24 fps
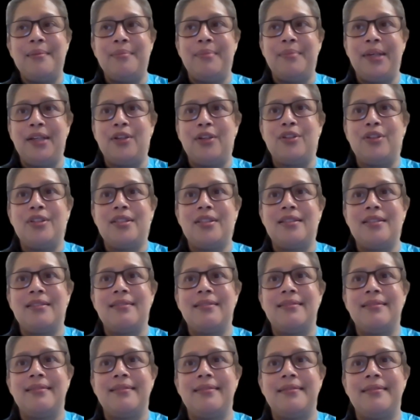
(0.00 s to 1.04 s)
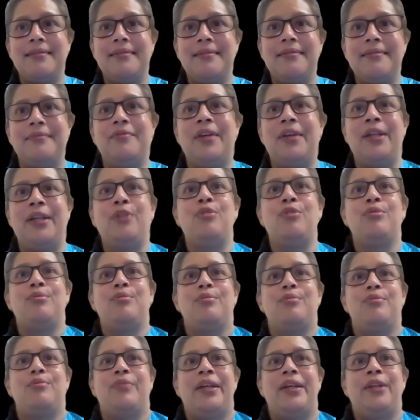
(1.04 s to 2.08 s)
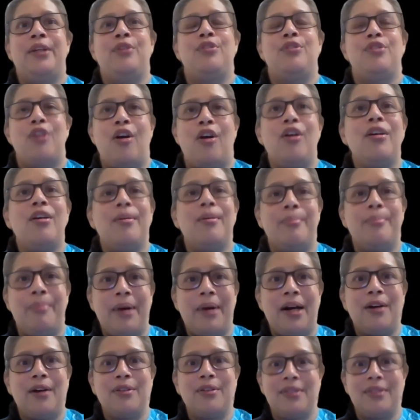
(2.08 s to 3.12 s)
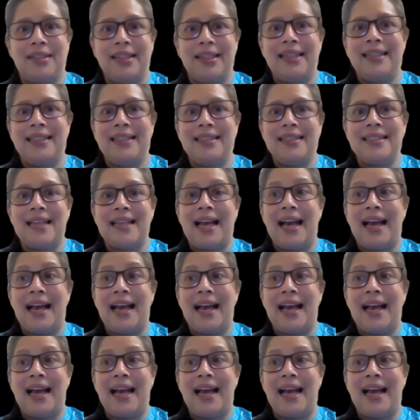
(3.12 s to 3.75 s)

Because when you talk about it is